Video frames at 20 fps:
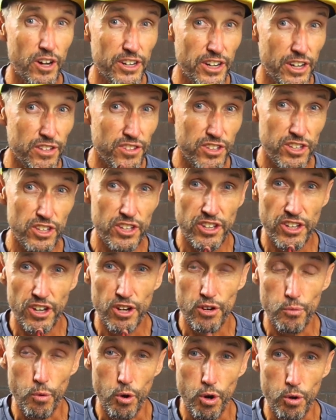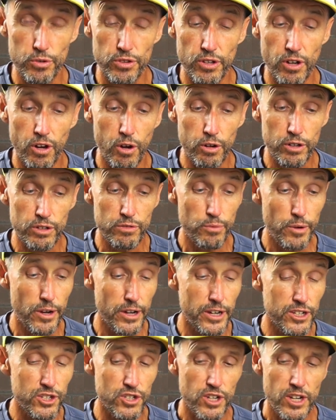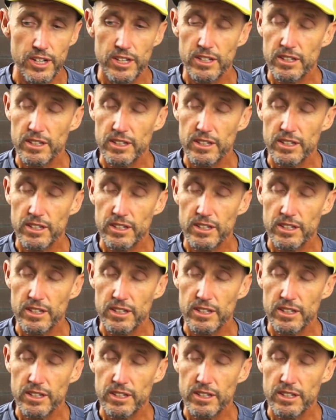I don't think you can go wrong with the Hoka range,